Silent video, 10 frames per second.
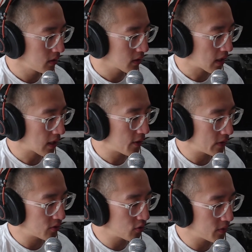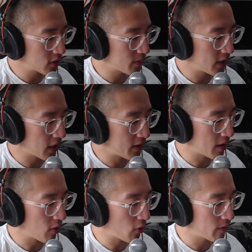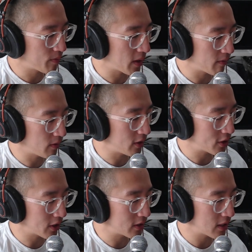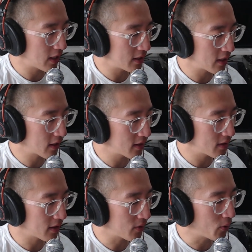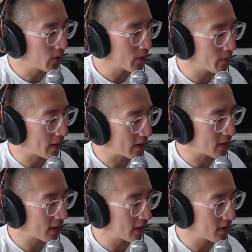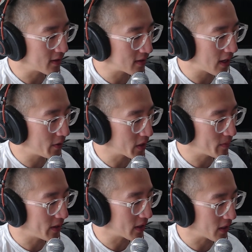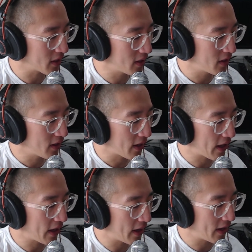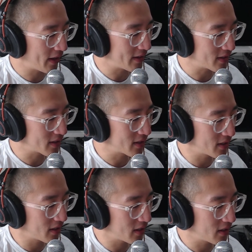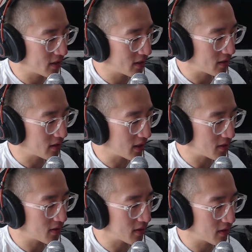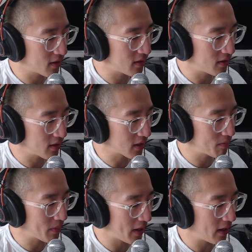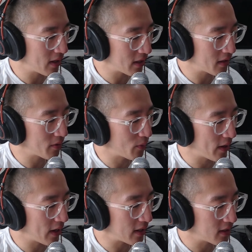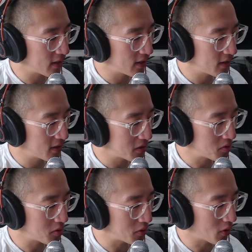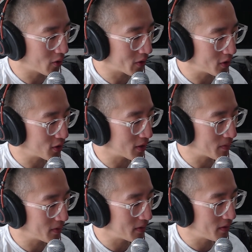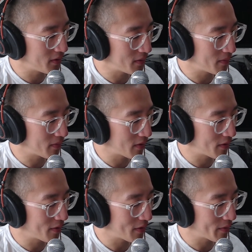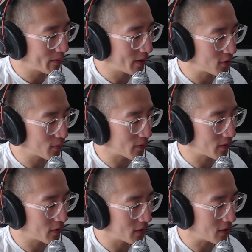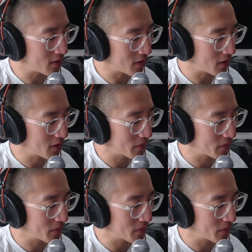Kakao has too much money and they overpay for their shares. Yeah, they got the oil money, they got the Saudi money, and they can pay their way to ownership much more easily.